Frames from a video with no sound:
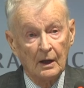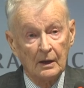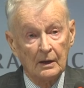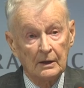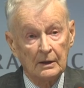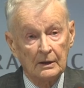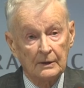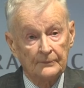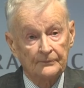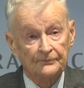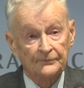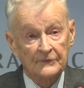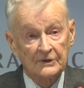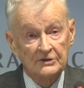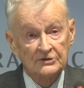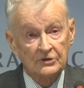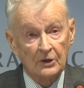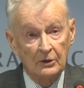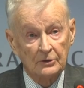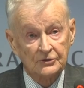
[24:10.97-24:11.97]
Um,
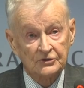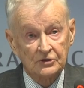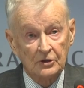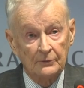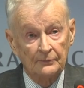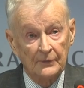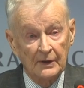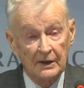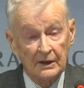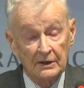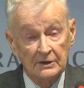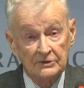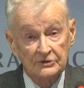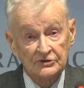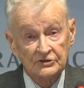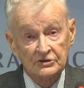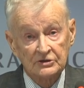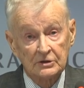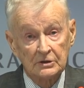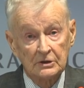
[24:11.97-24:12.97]
this also
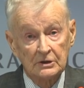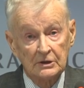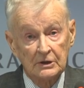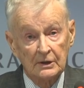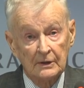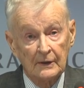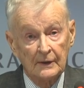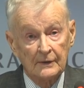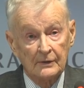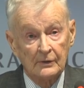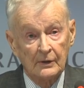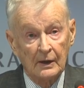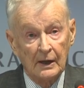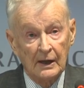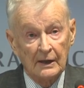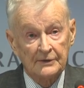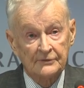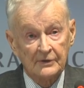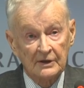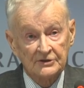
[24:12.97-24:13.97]
means
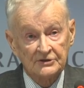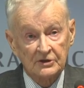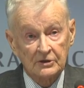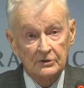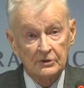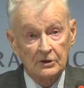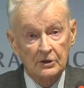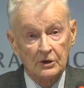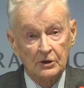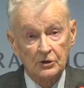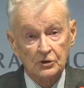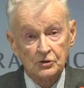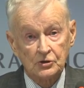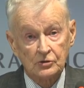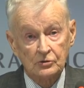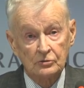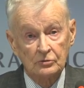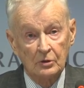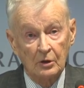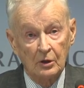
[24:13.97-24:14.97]
addressing the
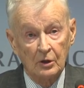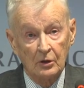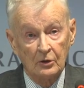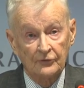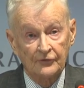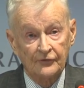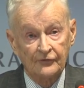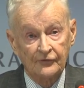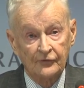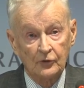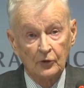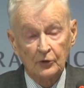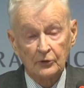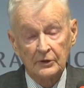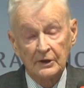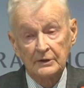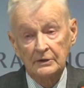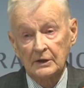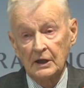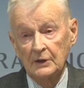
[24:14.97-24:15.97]
issue of
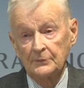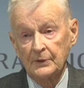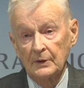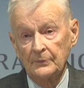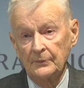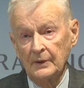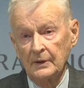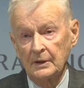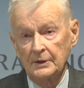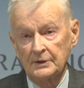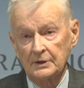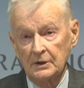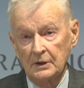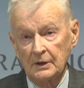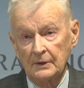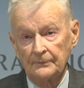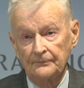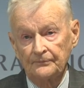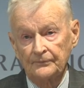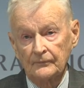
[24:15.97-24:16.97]
Ukraine
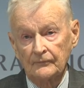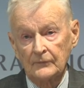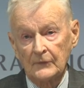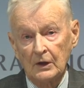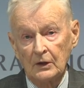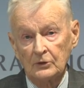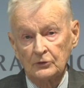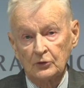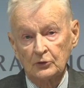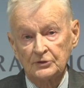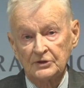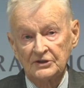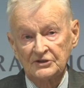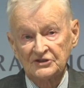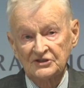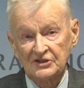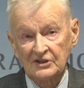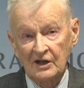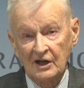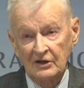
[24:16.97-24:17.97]
capability to
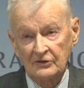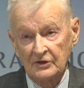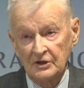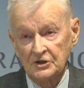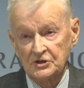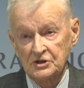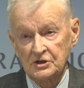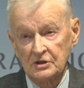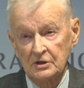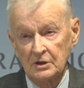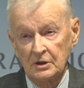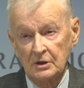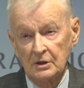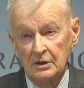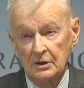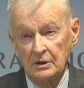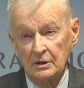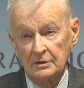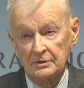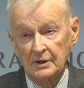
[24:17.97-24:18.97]
discourage
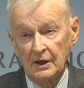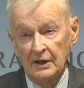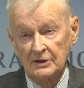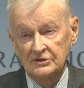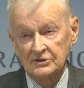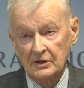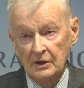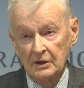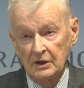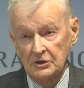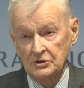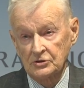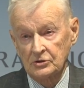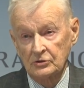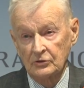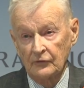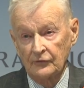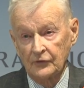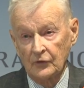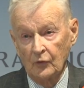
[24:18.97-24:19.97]
the
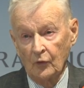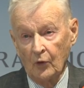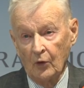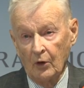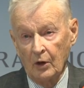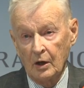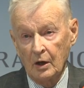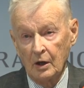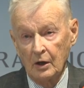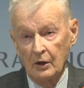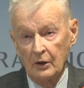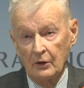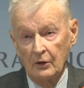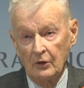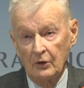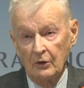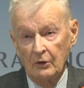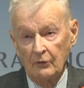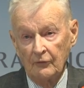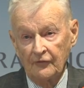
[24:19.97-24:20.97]
escalation of the war
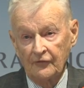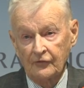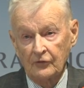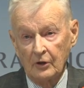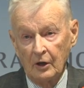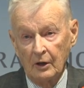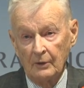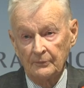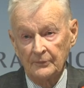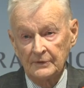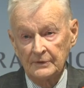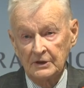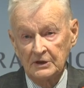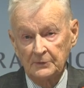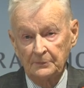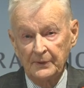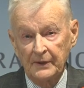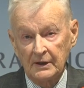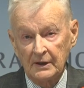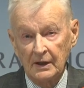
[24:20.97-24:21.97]
from
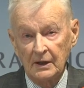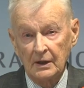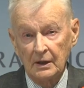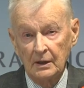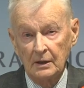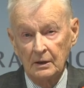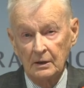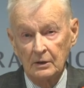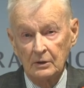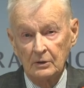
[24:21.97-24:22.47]
nitpicking